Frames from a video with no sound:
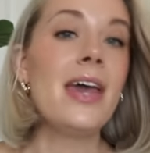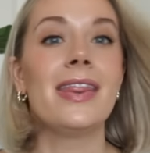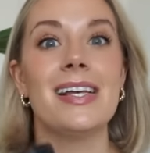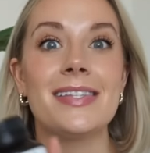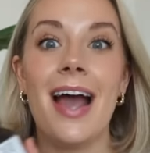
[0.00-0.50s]

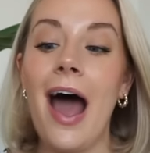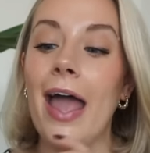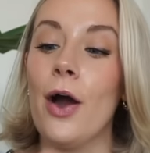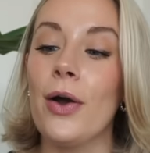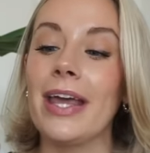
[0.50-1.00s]
This
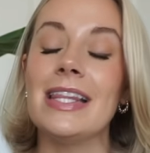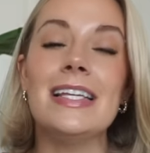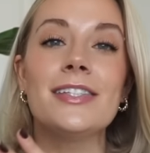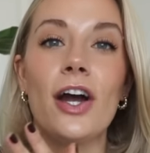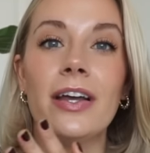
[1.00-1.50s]
guy, okay,
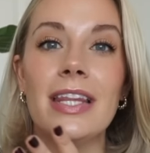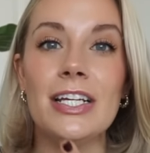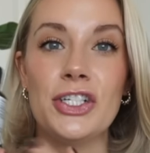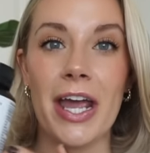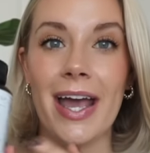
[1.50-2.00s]
these are
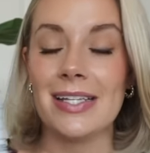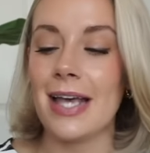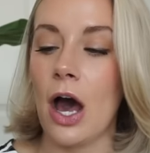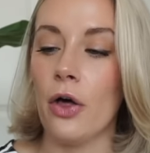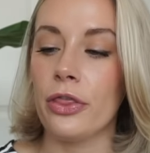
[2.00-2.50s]
the JS
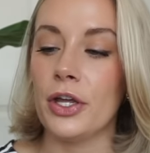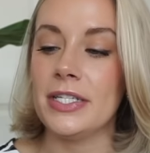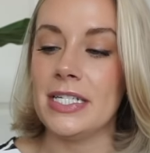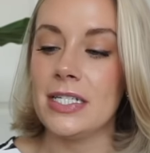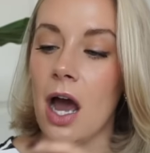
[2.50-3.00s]
Health
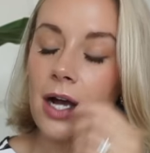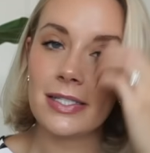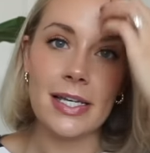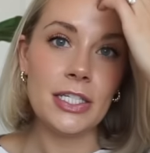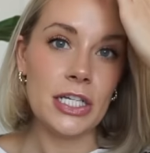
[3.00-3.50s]

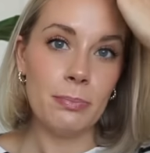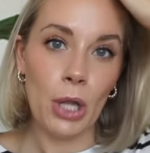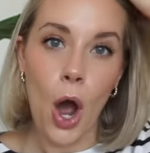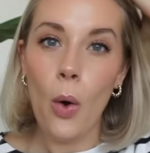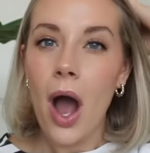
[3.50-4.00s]
Detox and
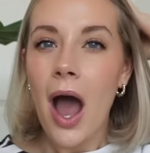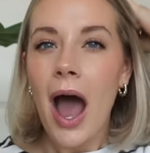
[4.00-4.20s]
Debloat.